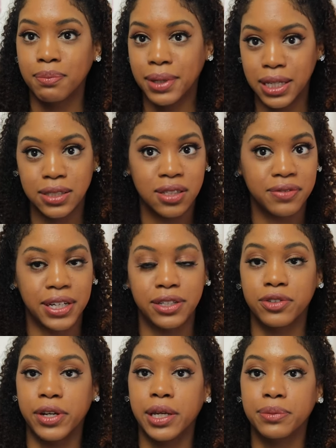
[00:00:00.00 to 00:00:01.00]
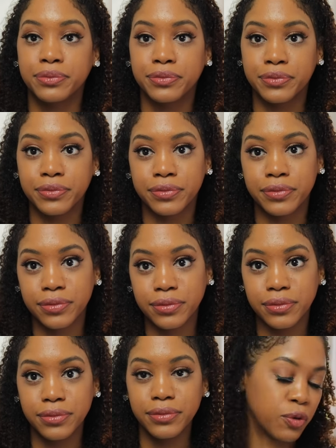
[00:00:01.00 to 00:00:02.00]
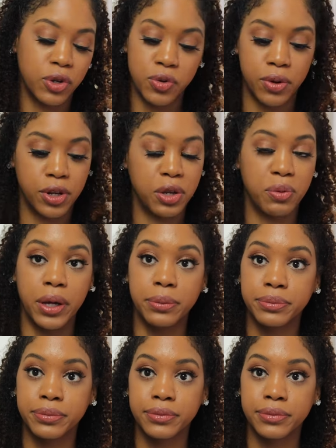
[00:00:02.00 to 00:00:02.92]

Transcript: Peace or victory? Which one do you want?